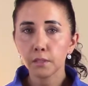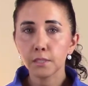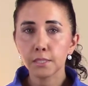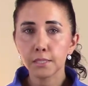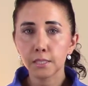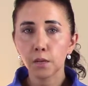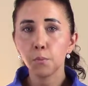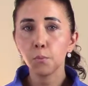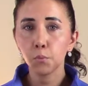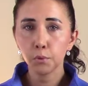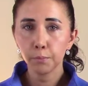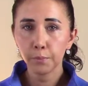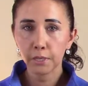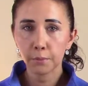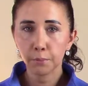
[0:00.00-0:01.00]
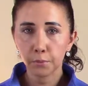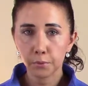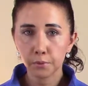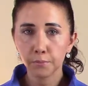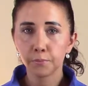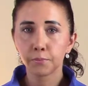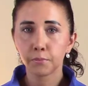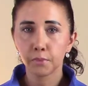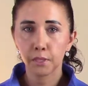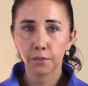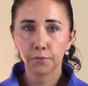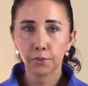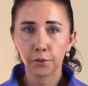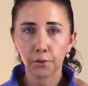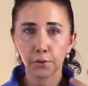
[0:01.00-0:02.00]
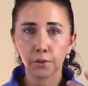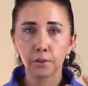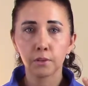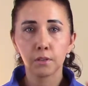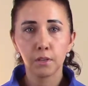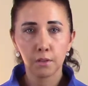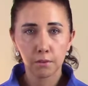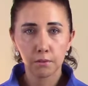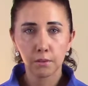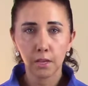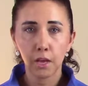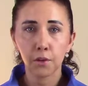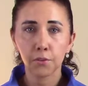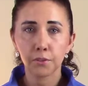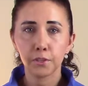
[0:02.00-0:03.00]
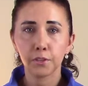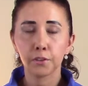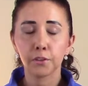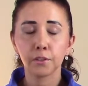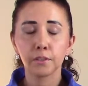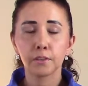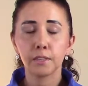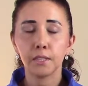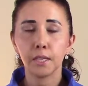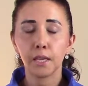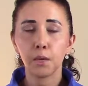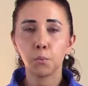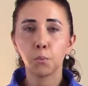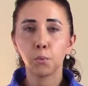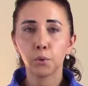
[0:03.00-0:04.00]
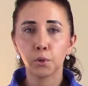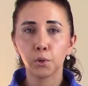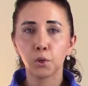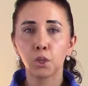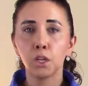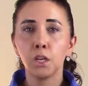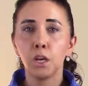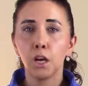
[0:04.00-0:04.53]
Some wood people, if they're healthier, they will